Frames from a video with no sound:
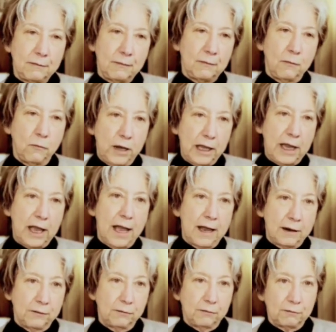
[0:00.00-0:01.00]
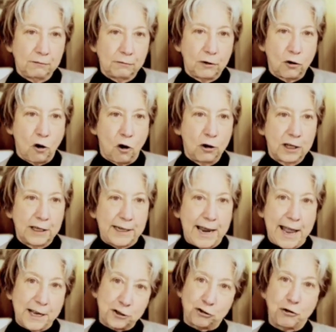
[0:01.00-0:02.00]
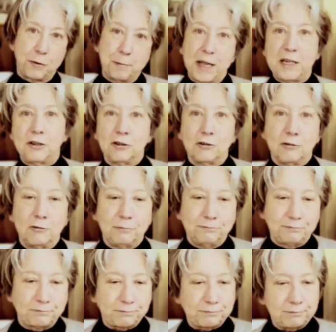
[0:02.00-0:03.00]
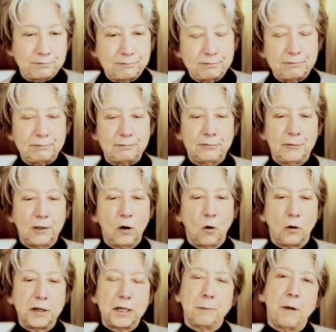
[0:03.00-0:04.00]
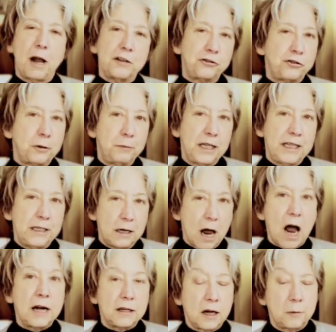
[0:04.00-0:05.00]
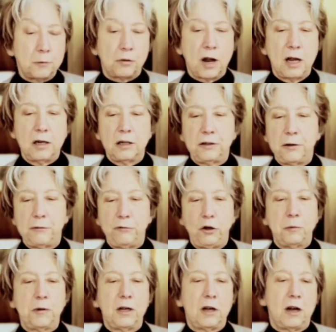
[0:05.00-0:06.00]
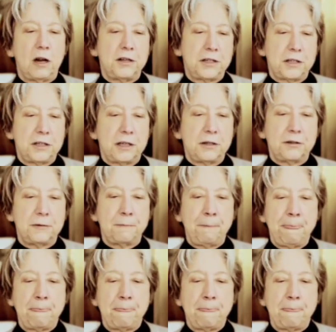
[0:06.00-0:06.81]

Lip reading: we can call it extramental or demonstrably not a product of human consciousness.